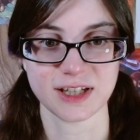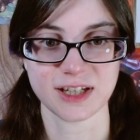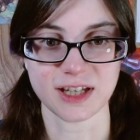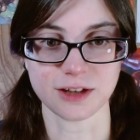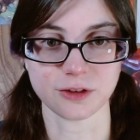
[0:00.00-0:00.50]

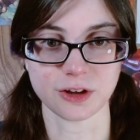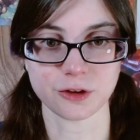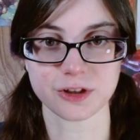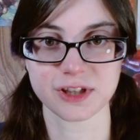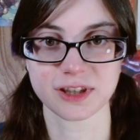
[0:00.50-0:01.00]
It
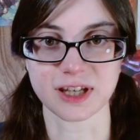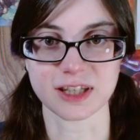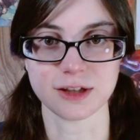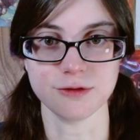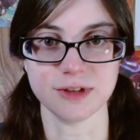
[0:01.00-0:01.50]
looks
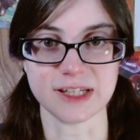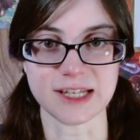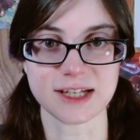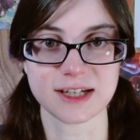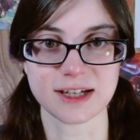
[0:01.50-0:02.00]

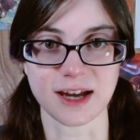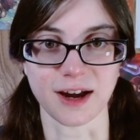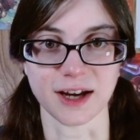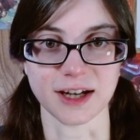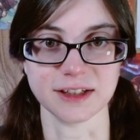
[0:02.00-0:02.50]
unique
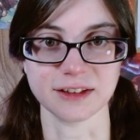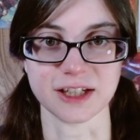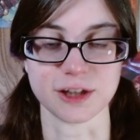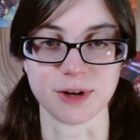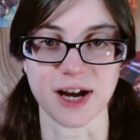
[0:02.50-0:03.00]

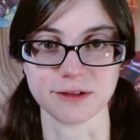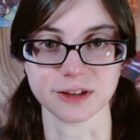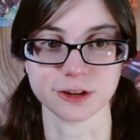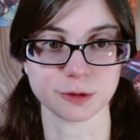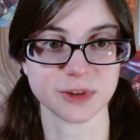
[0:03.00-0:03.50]
and you're having
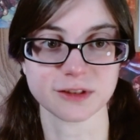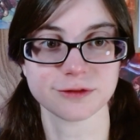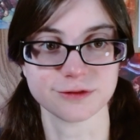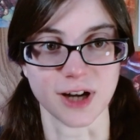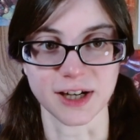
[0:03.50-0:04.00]
a little bit of
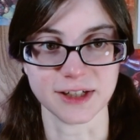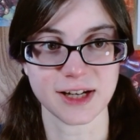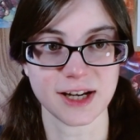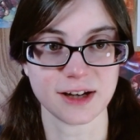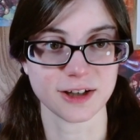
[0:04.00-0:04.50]
fun
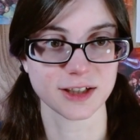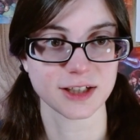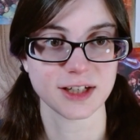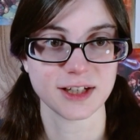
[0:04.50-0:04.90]
here.